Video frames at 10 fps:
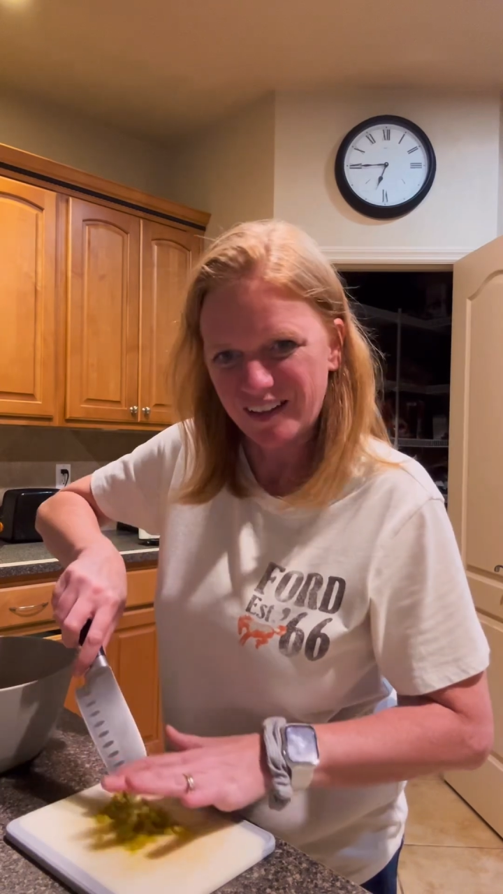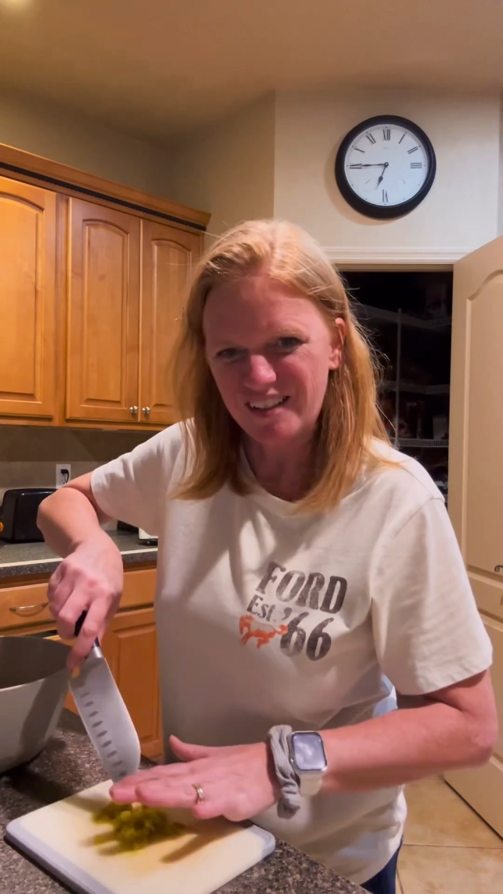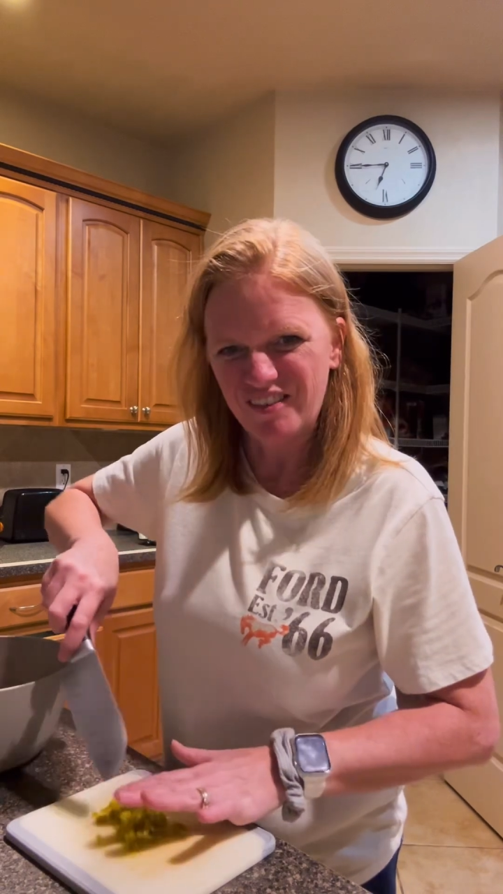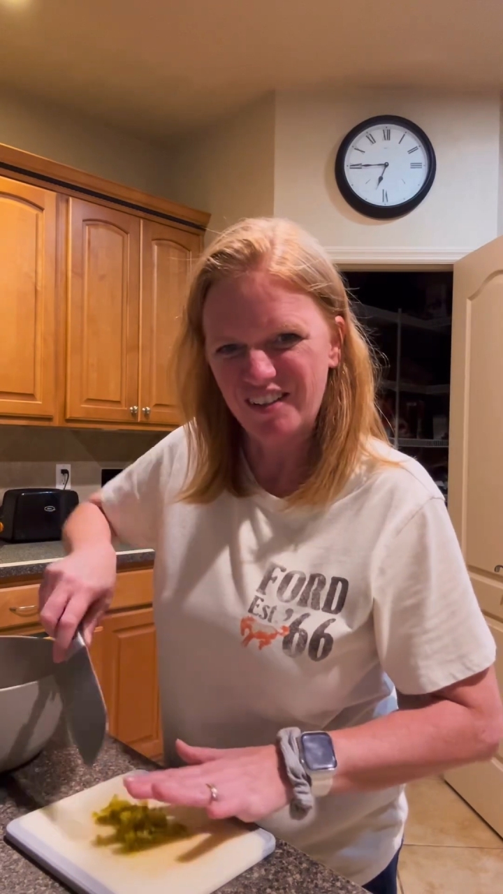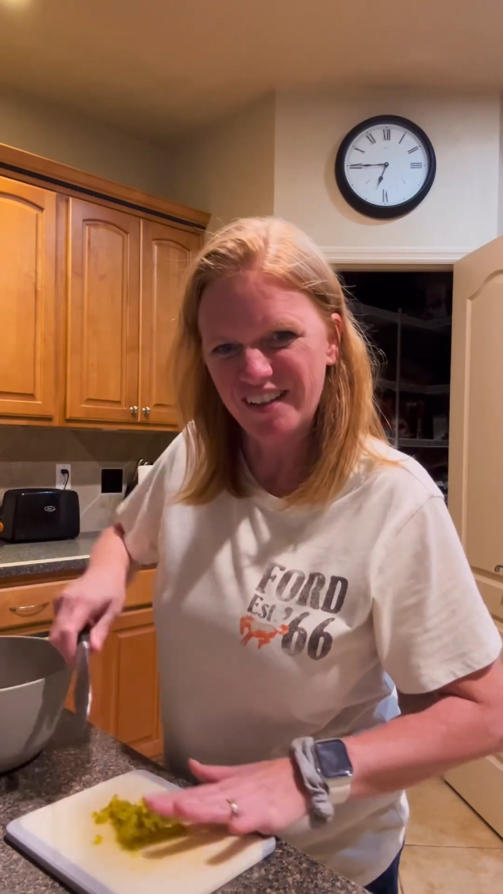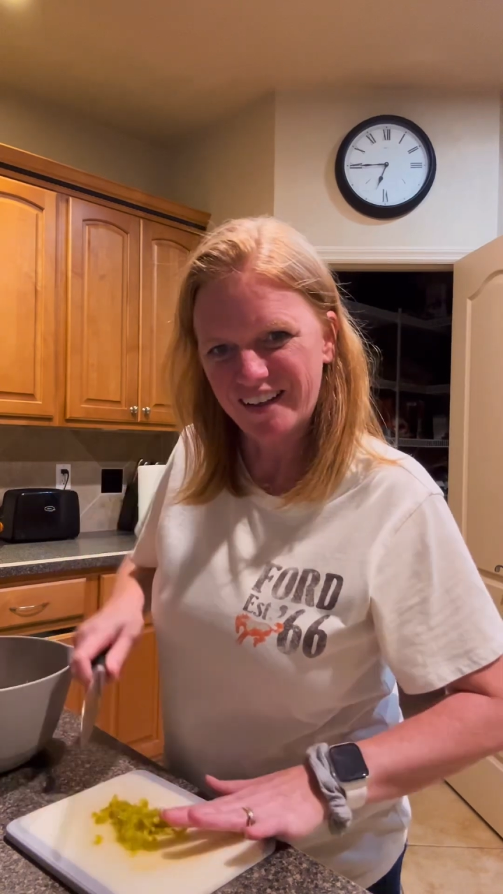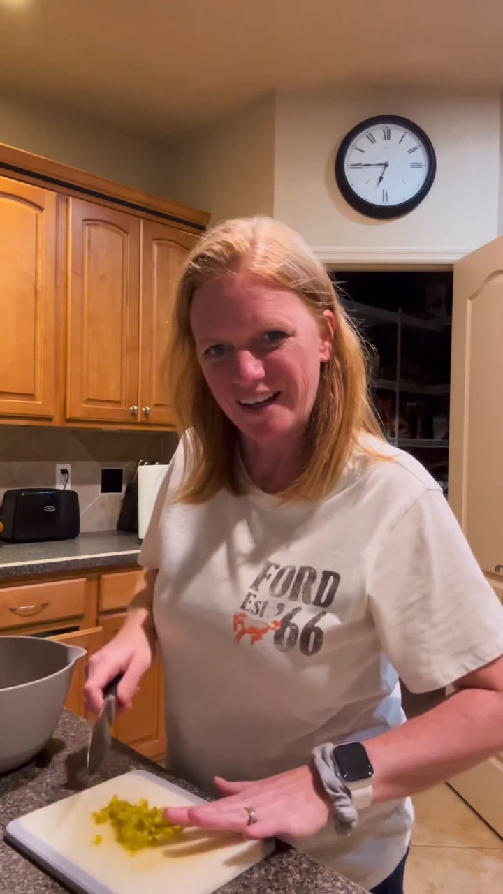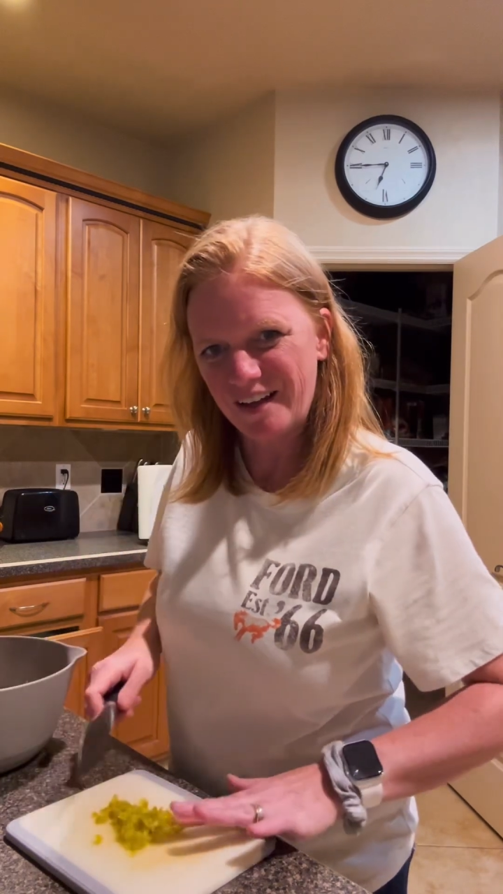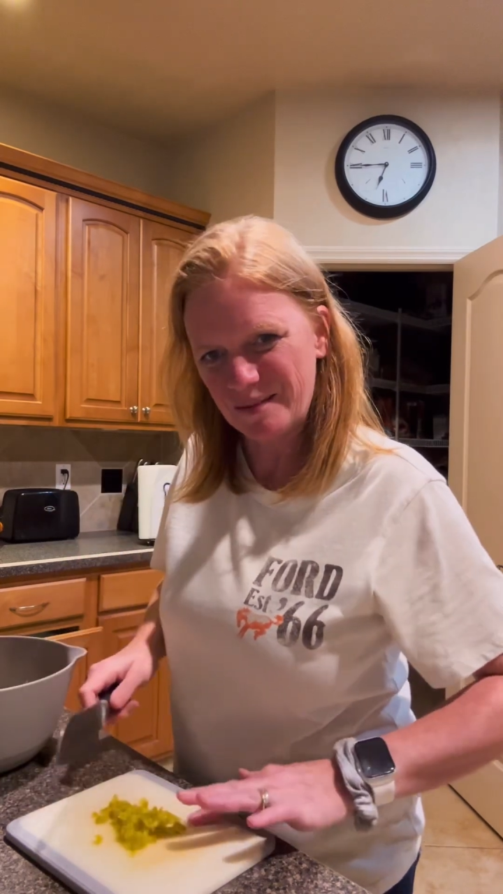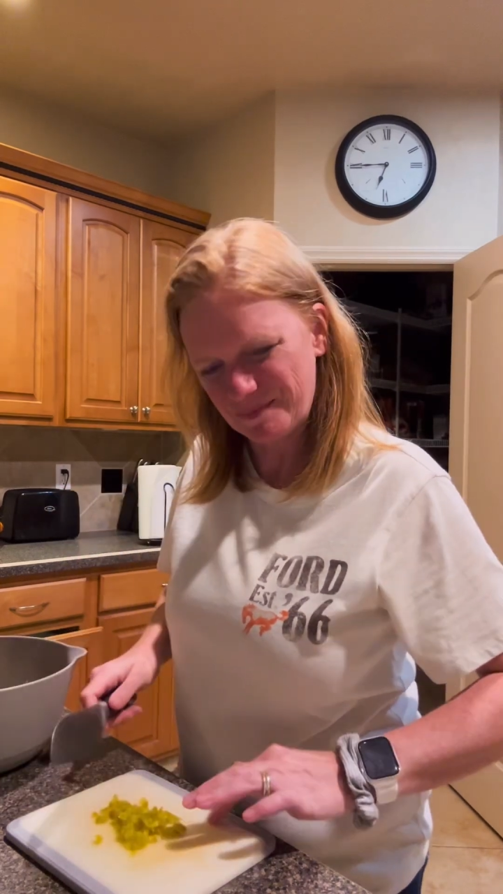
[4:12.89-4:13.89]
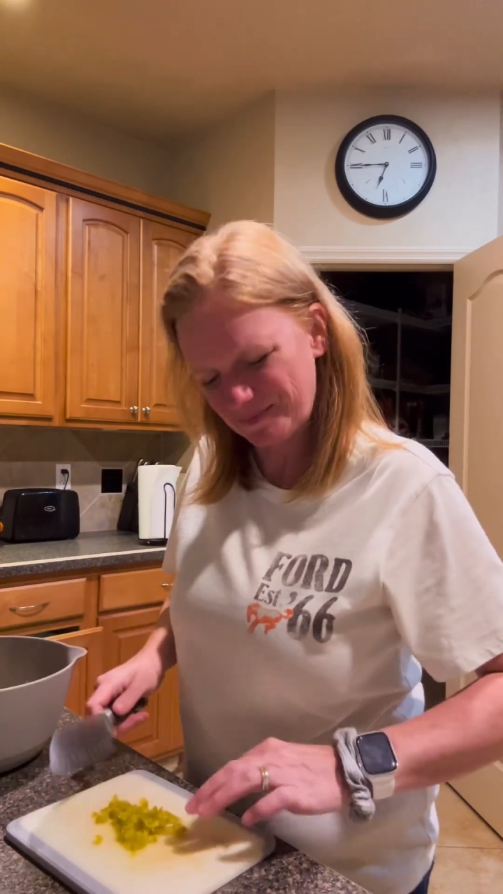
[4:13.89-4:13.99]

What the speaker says: like to feel like I am.